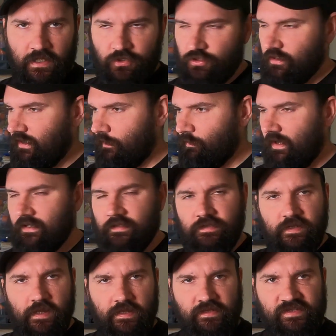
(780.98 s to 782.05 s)
mentioned, I went
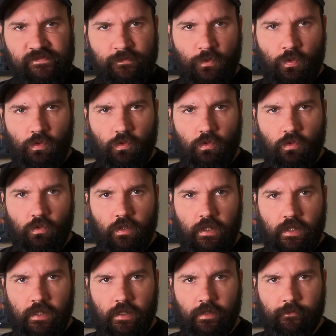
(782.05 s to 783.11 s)
to that small
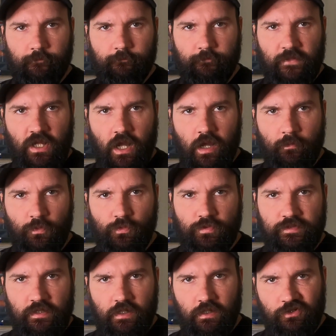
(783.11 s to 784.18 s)
car
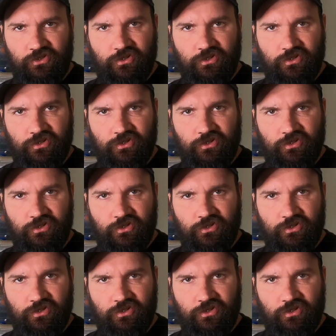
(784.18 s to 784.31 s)
boot. I